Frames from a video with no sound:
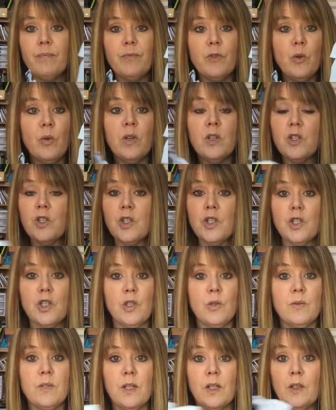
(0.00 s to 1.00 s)
you can just
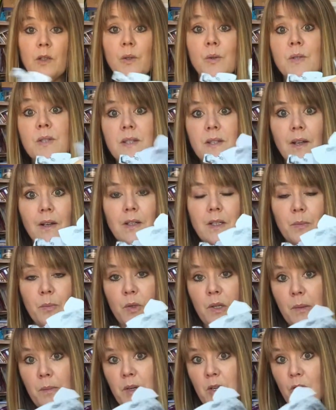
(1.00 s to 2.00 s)
use a glue stick to put
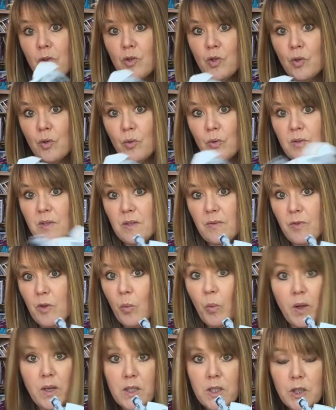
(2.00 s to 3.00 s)
them in your journals if you
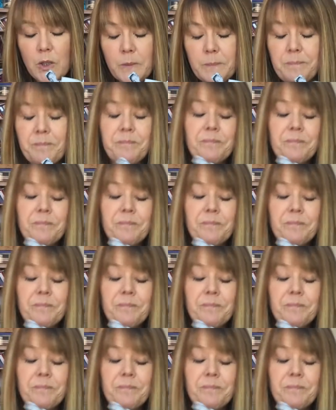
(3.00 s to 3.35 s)
want to.